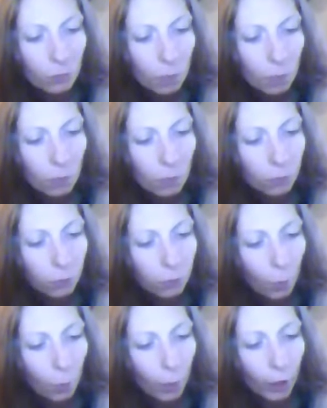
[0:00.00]

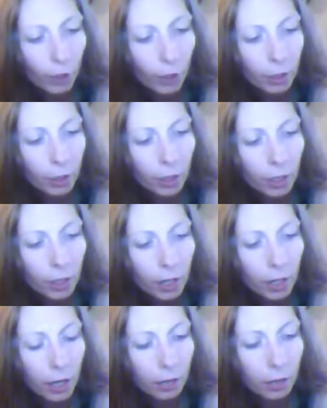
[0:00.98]
before
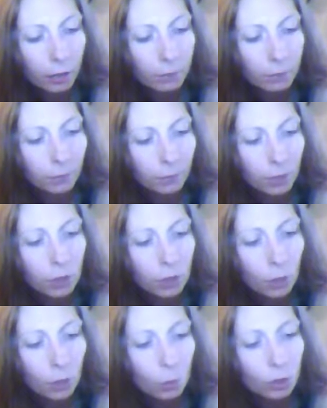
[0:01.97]
you
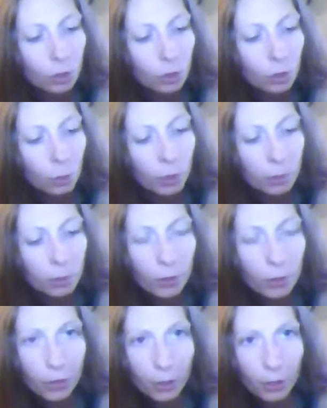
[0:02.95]
don't want to
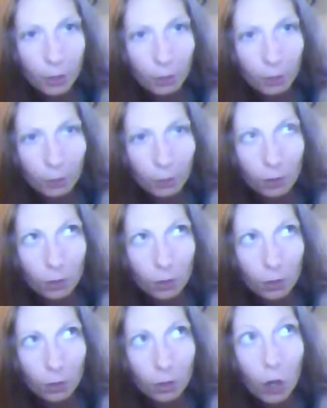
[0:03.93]
put the
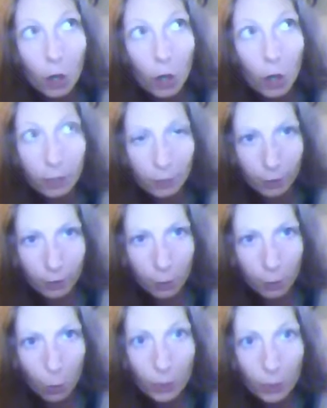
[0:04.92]
cart in front of the
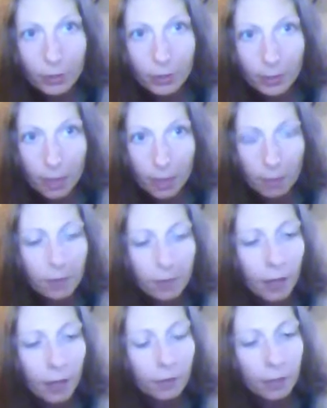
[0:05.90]
horse type of
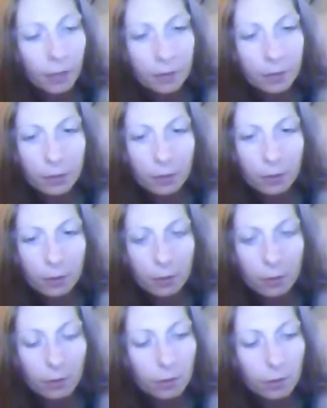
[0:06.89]
thing.
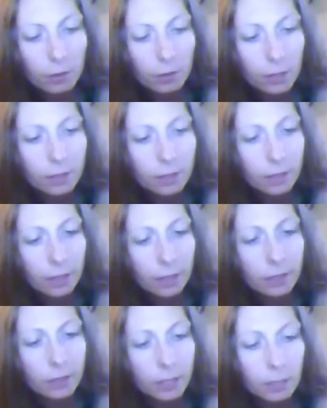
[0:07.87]
These
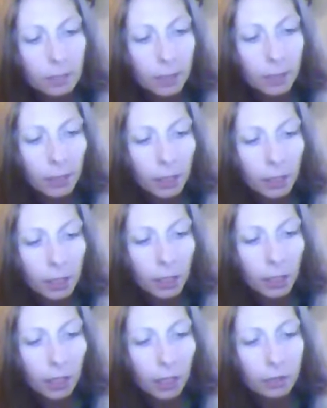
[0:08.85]
things need to be
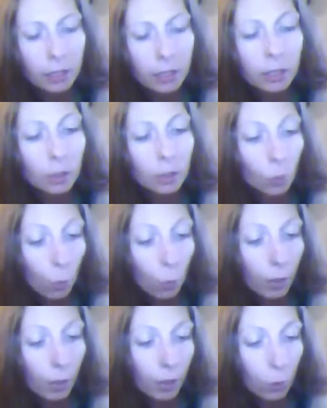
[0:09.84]
done
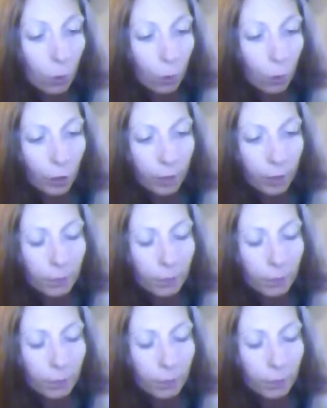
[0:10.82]
in order.